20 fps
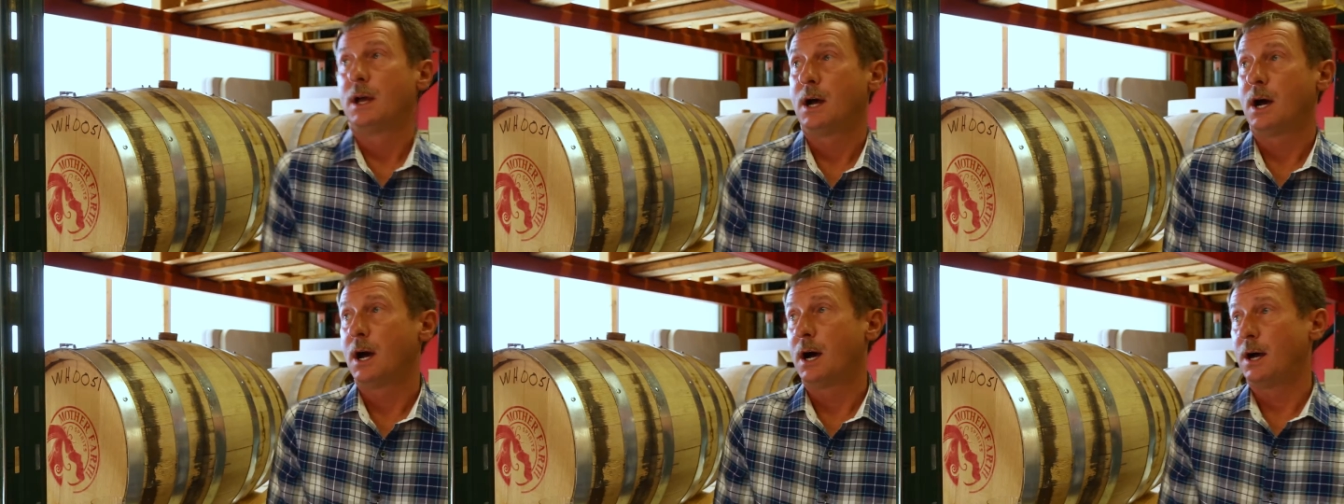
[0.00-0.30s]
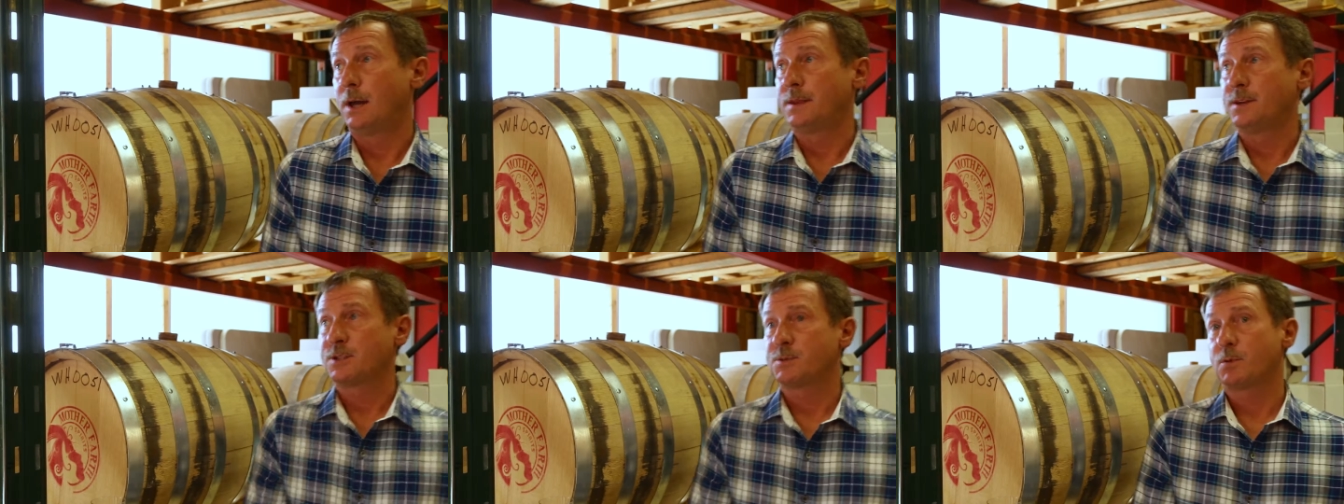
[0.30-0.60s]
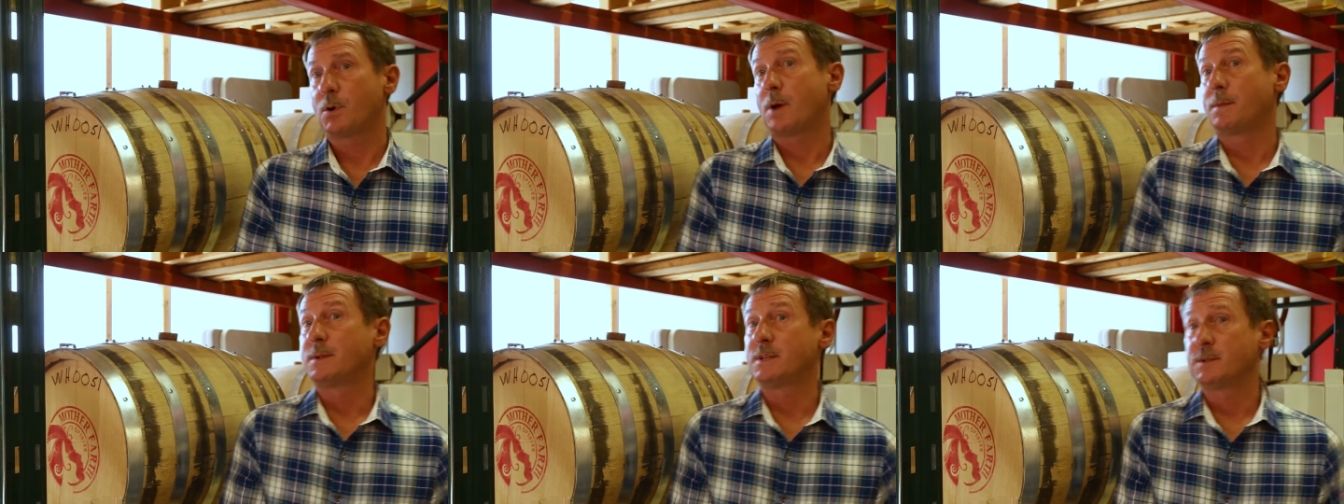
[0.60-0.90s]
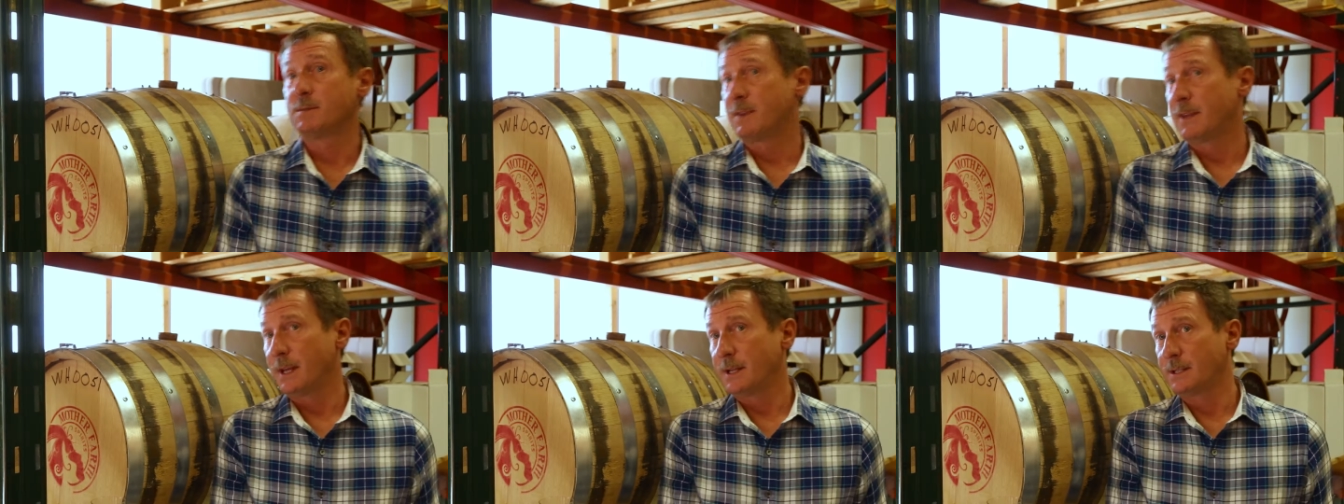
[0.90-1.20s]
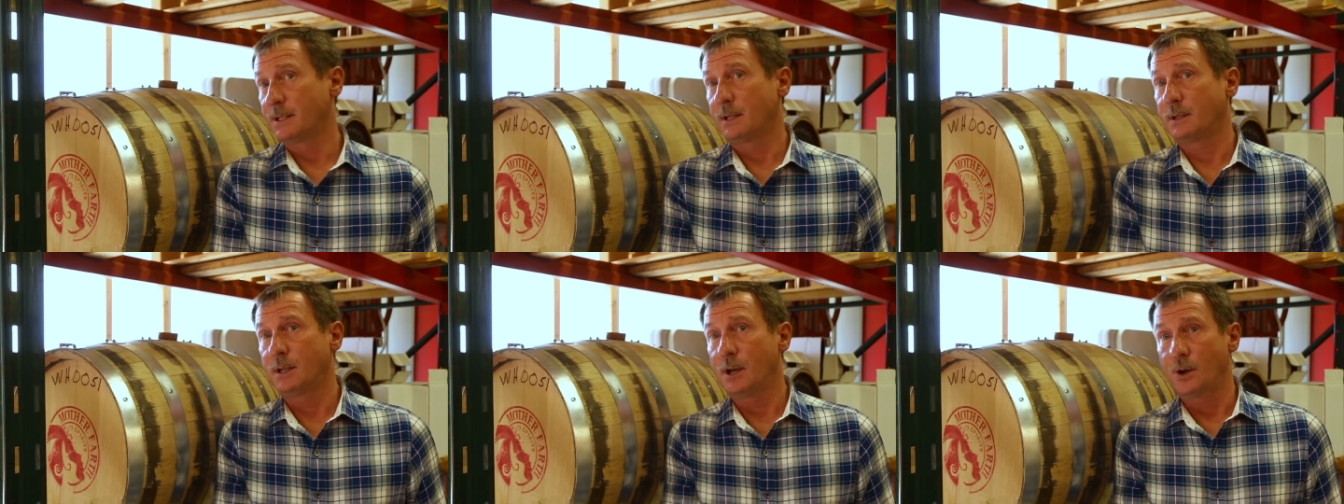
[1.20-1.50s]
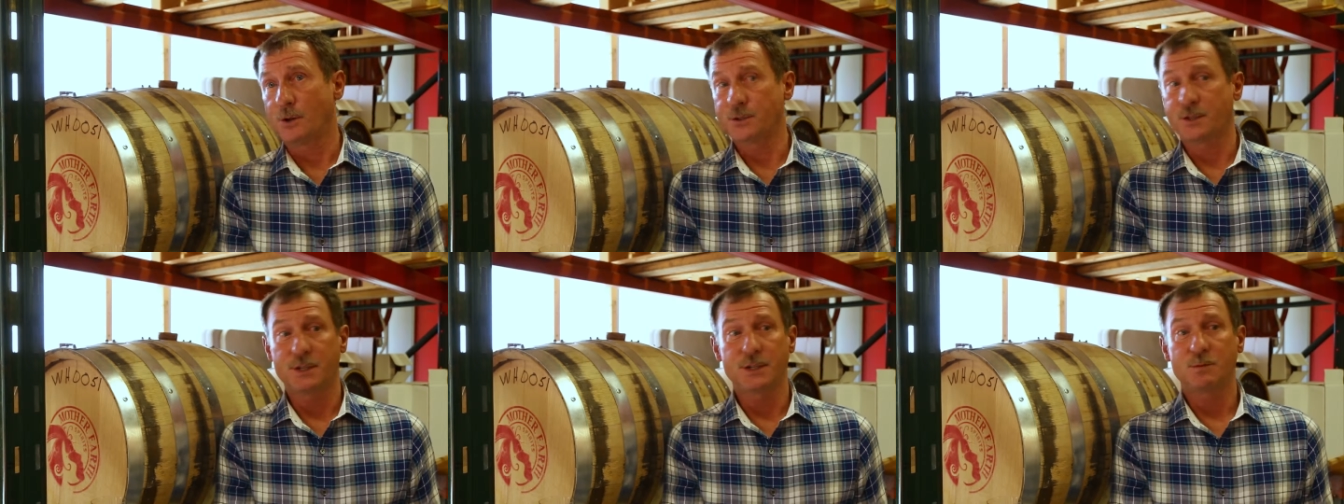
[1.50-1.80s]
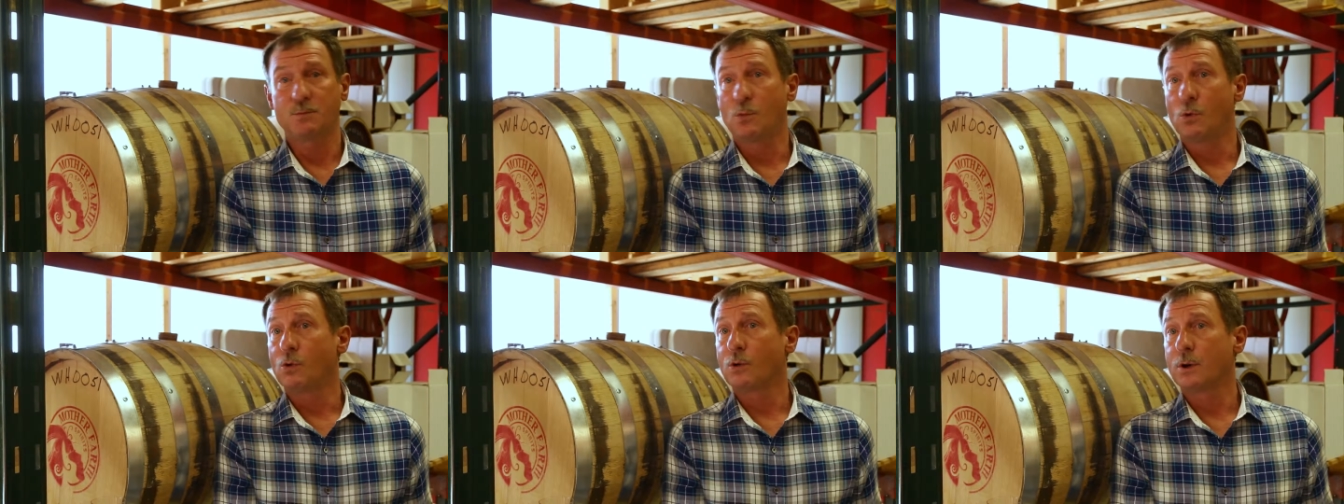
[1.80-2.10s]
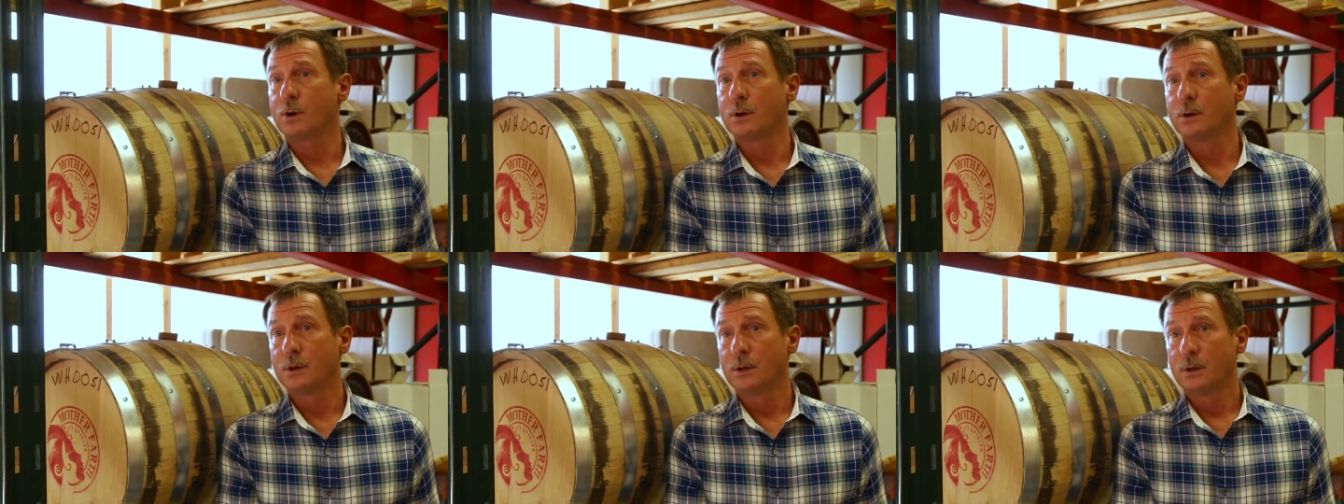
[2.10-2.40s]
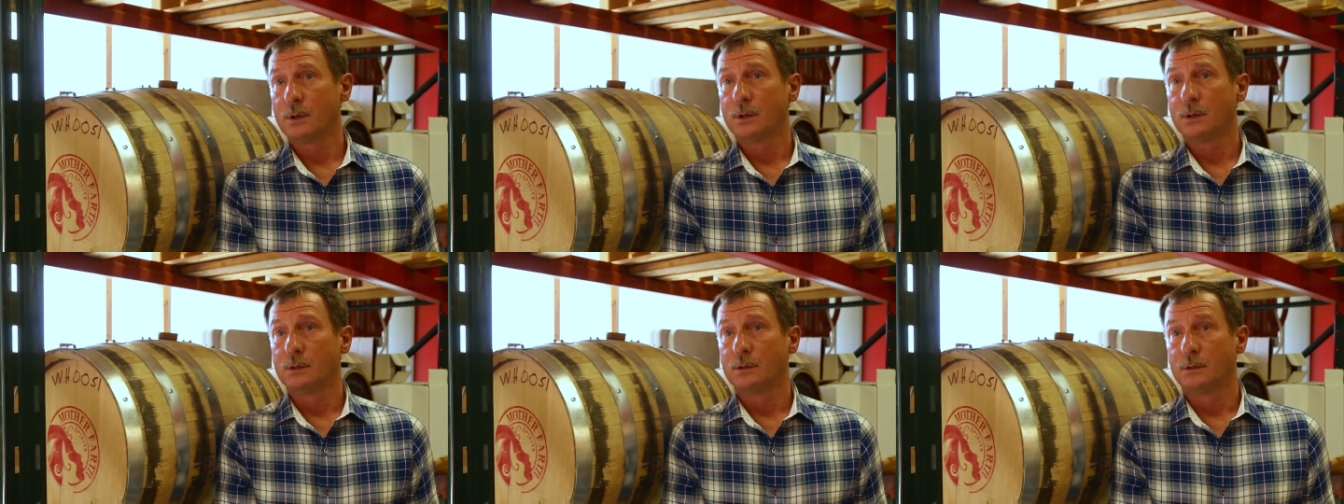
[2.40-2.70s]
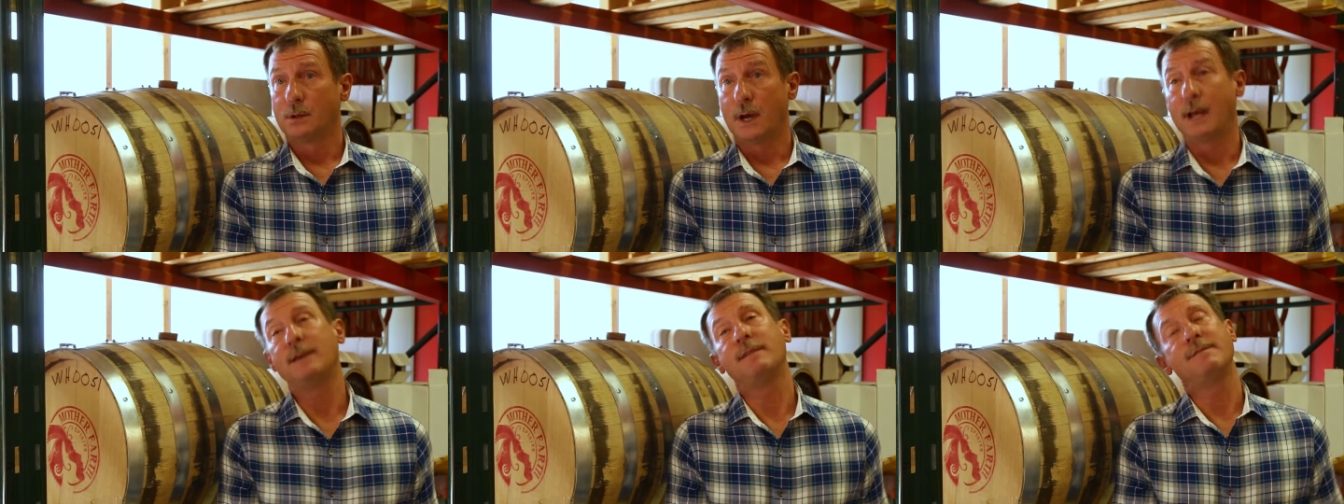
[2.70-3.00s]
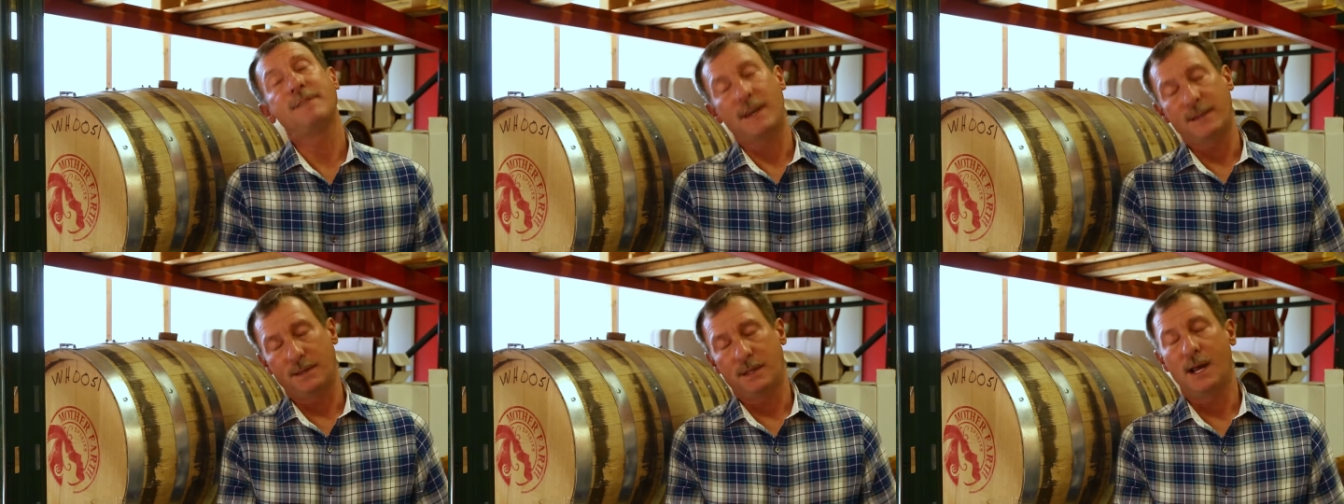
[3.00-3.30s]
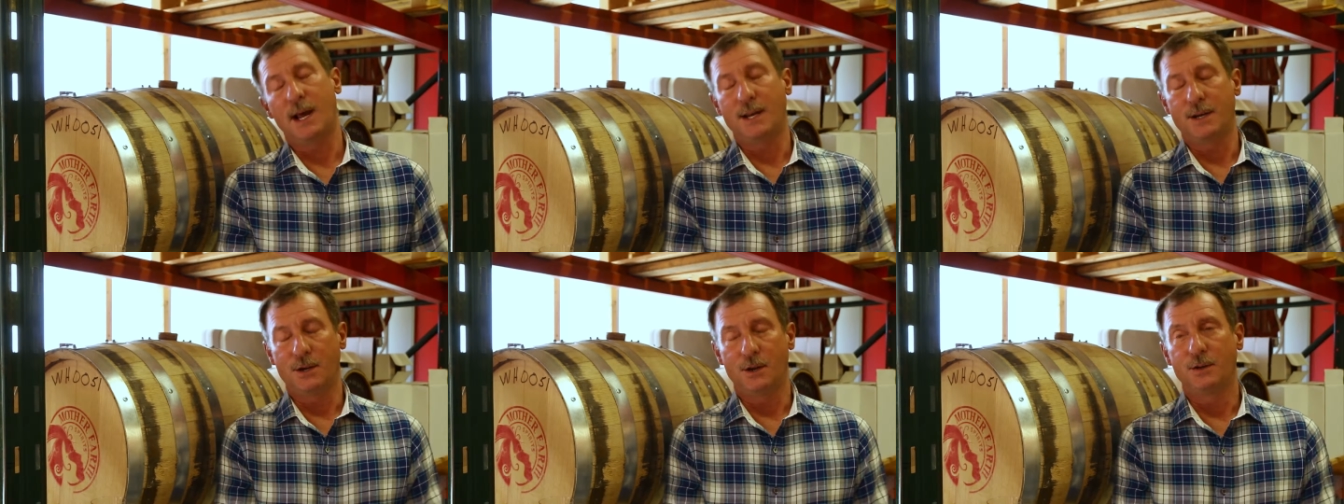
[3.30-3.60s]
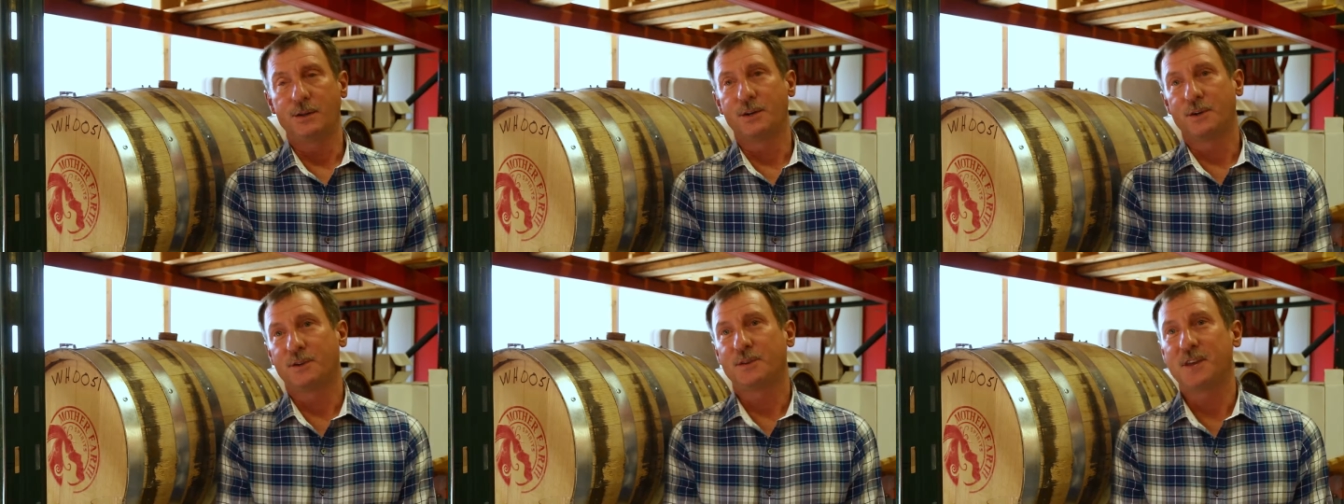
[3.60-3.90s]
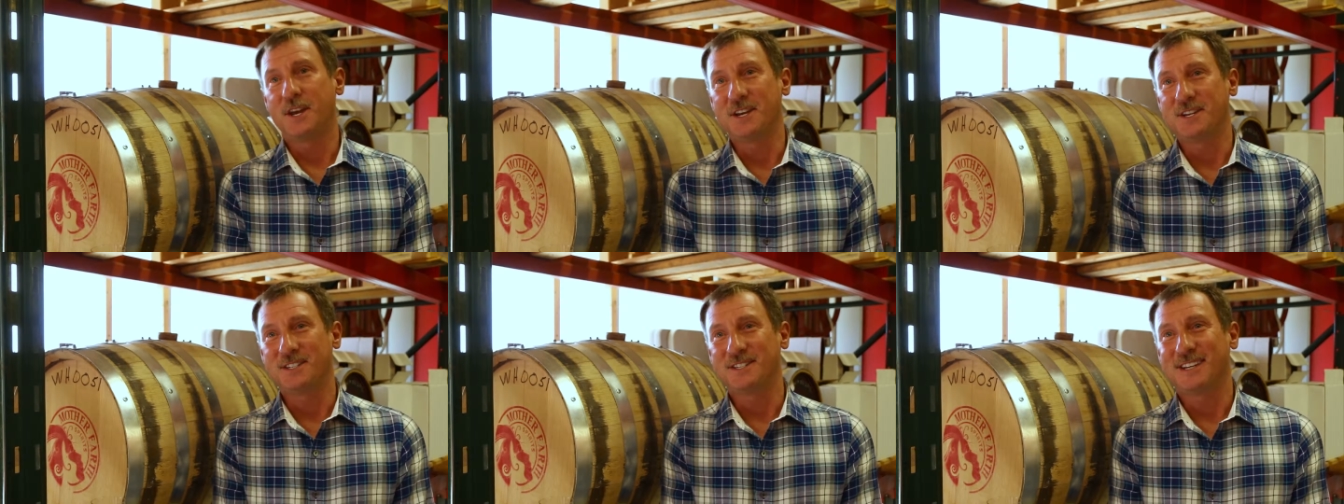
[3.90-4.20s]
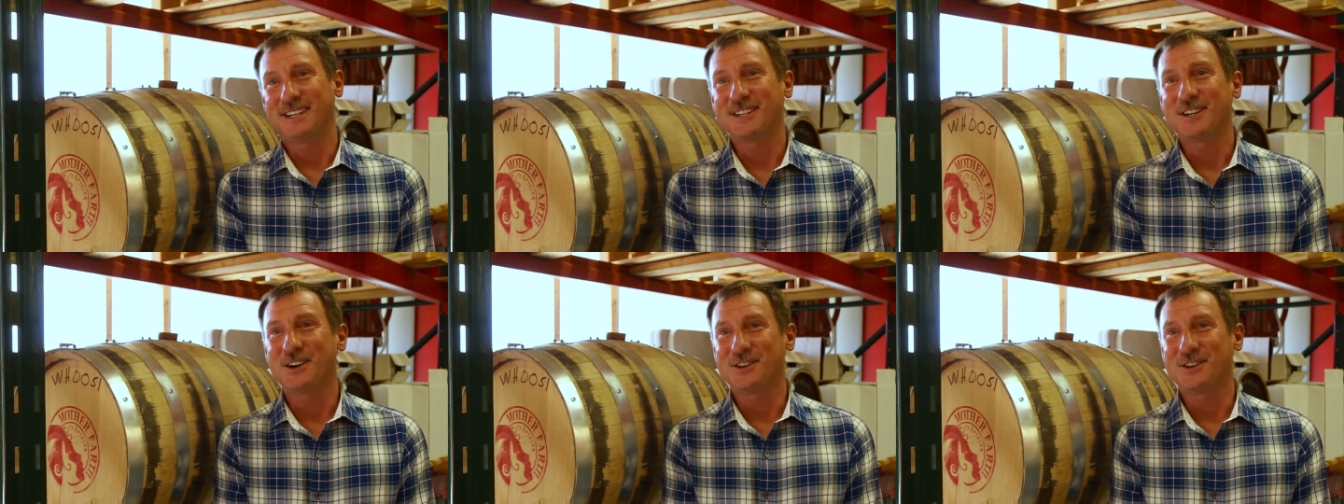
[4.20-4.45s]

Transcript: Mm-hmm. There's probably some things that cost us more. In fact, I know there are things that